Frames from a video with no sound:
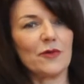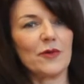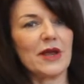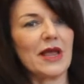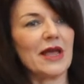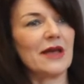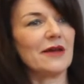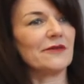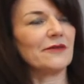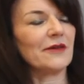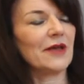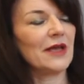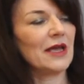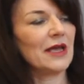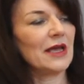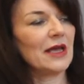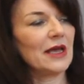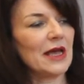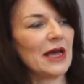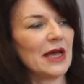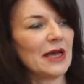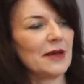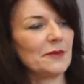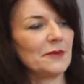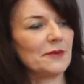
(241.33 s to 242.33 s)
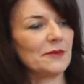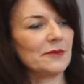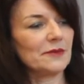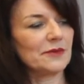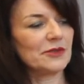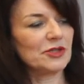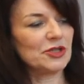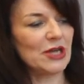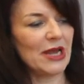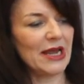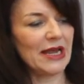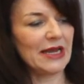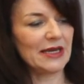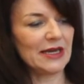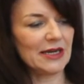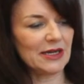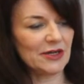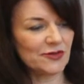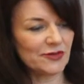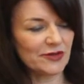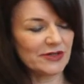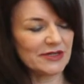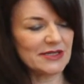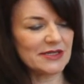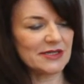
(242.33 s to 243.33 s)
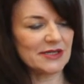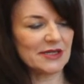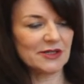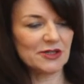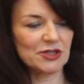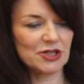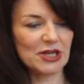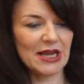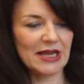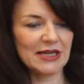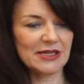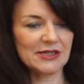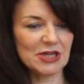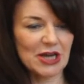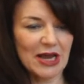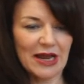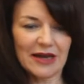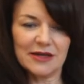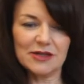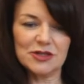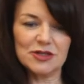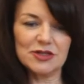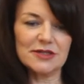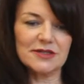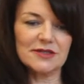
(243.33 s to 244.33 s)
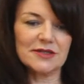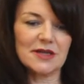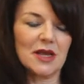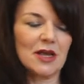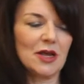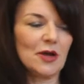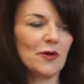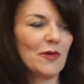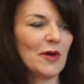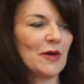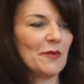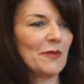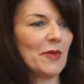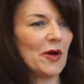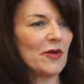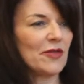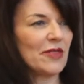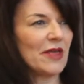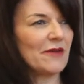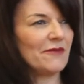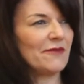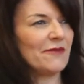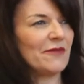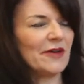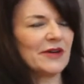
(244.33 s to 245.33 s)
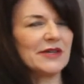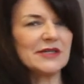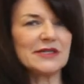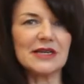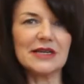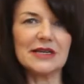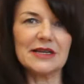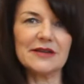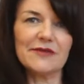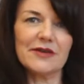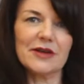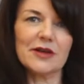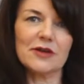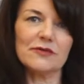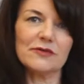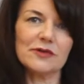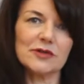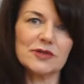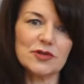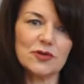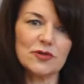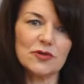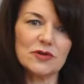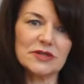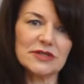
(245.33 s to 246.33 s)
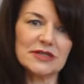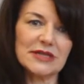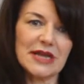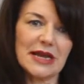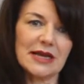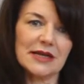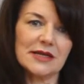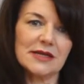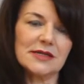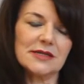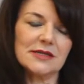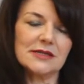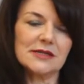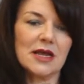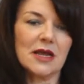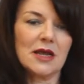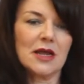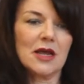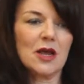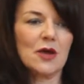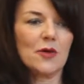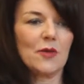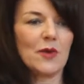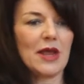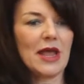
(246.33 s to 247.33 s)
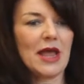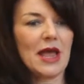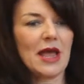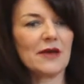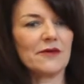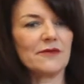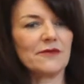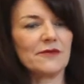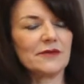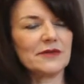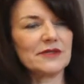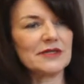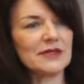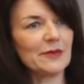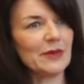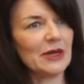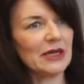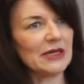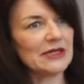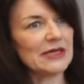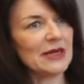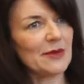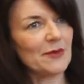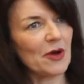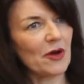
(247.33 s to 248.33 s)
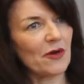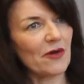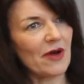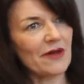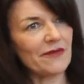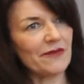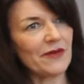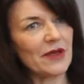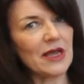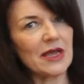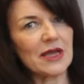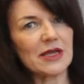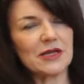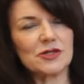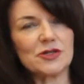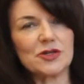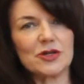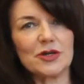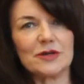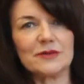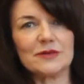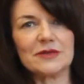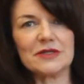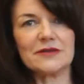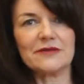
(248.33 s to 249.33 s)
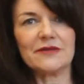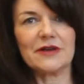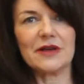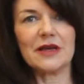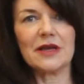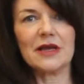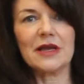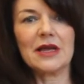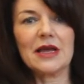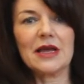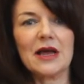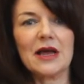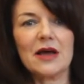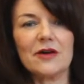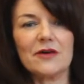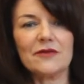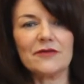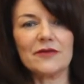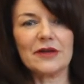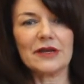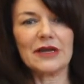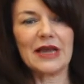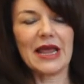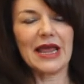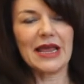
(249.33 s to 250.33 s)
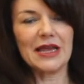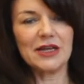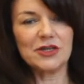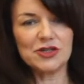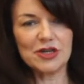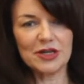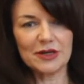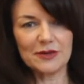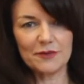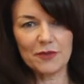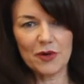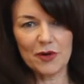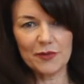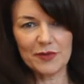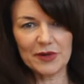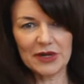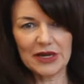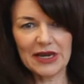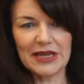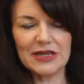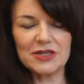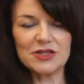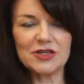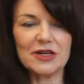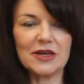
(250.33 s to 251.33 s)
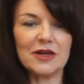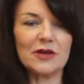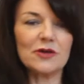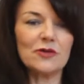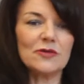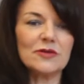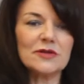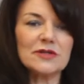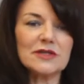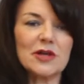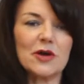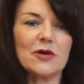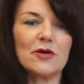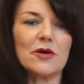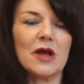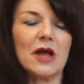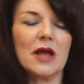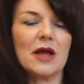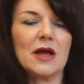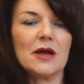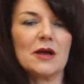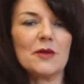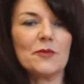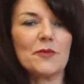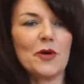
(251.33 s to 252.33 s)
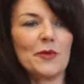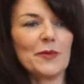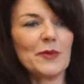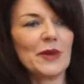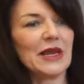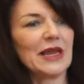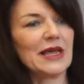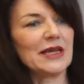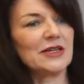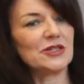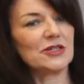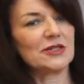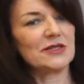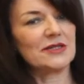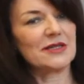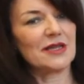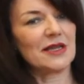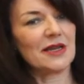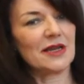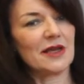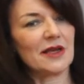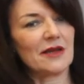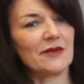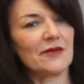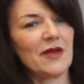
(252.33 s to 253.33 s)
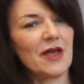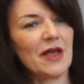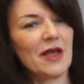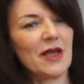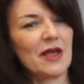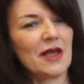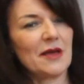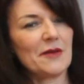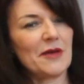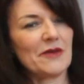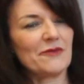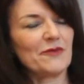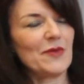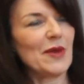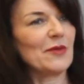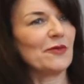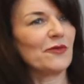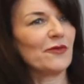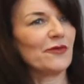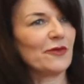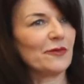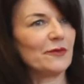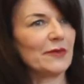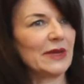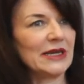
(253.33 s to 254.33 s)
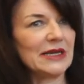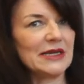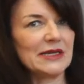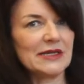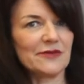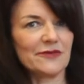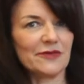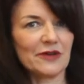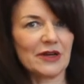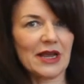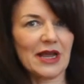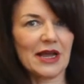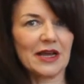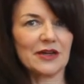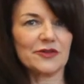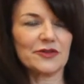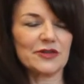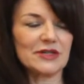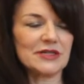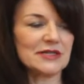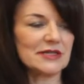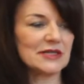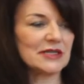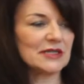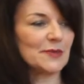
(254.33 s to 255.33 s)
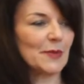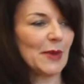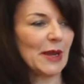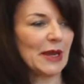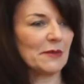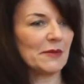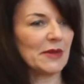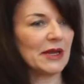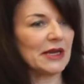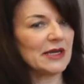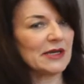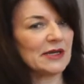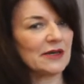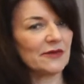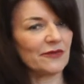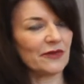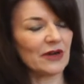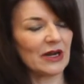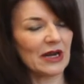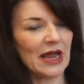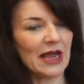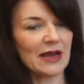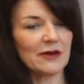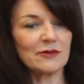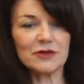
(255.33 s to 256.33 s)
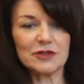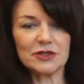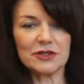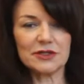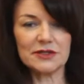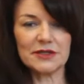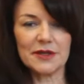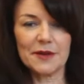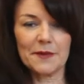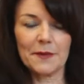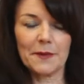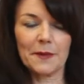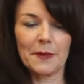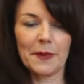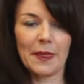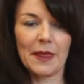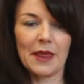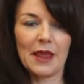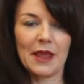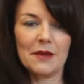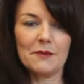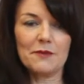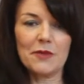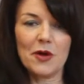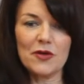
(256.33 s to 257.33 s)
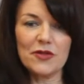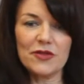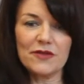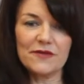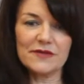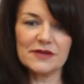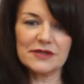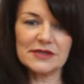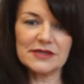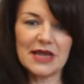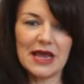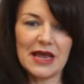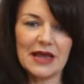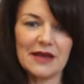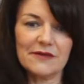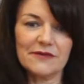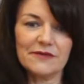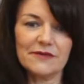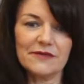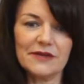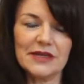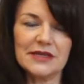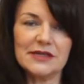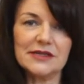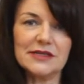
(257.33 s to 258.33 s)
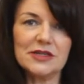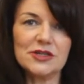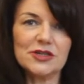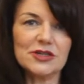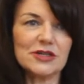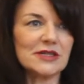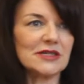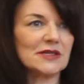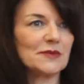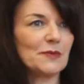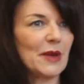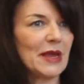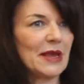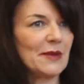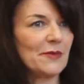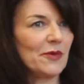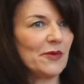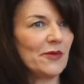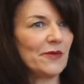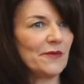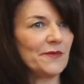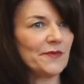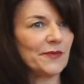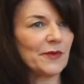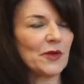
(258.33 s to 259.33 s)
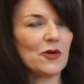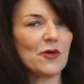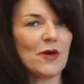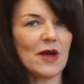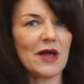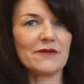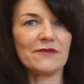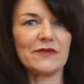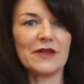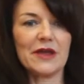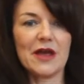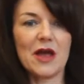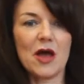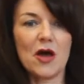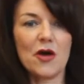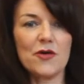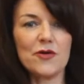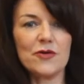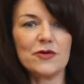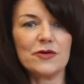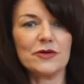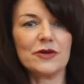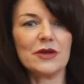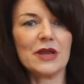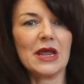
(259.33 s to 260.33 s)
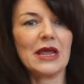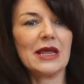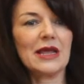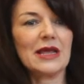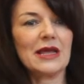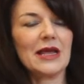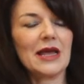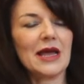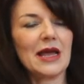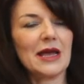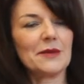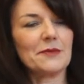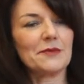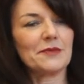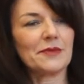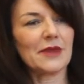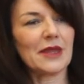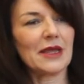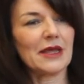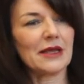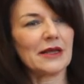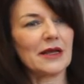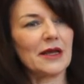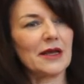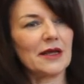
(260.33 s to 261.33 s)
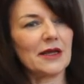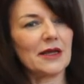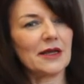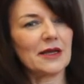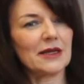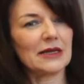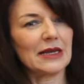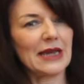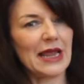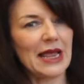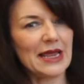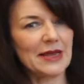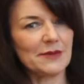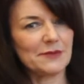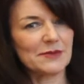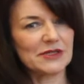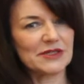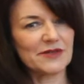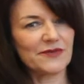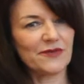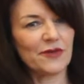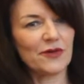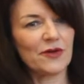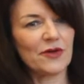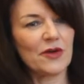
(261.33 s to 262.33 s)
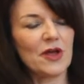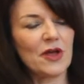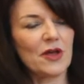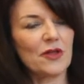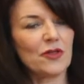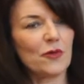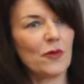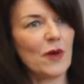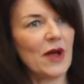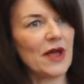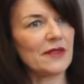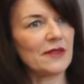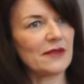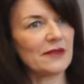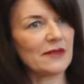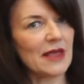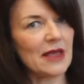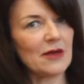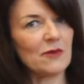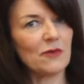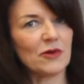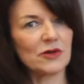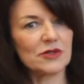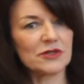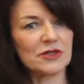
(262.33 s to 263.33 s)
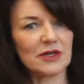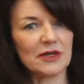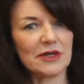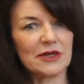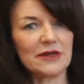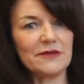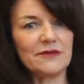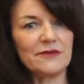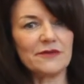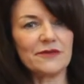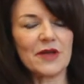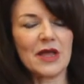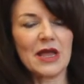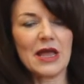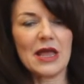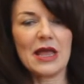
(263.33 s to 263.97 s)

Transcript: We have um, shared interests and shared challenges. We both have very significant resource sectors. We have similar demographic in terms of, a, of an ageing population, and also populations that are, have people from many different countries and speak many different languages. Both of us have Indigenous people who have their own um, claims for the way that they want to live.